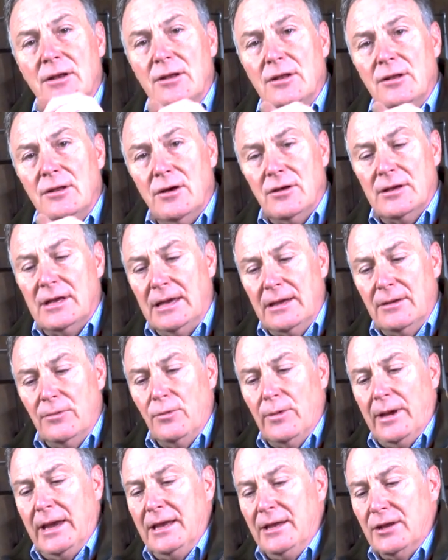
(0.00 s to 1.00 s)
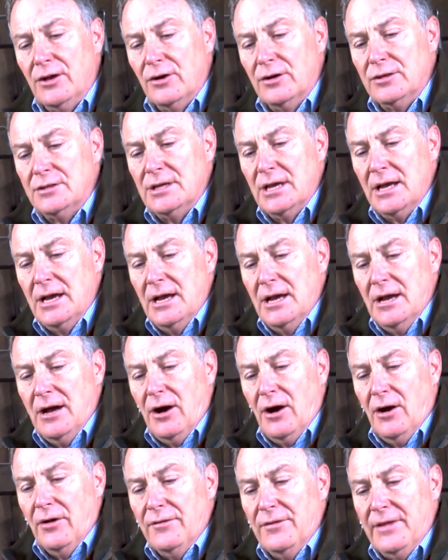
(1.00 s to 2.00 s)
locking ring nut
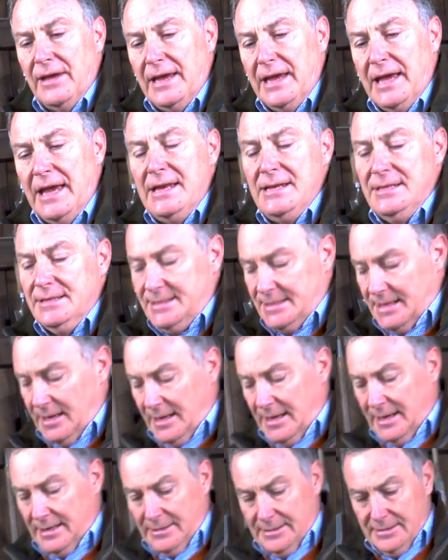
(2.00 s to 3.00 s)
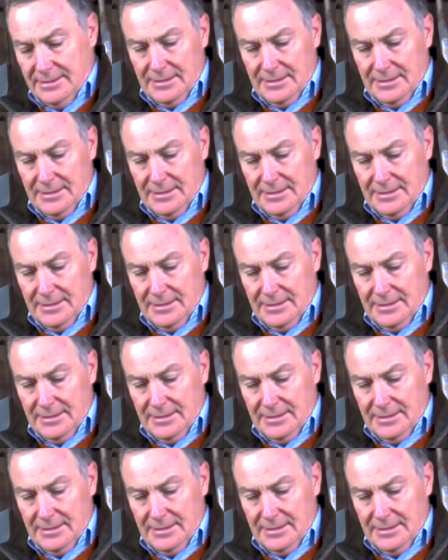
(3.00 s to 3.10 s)
on the inside.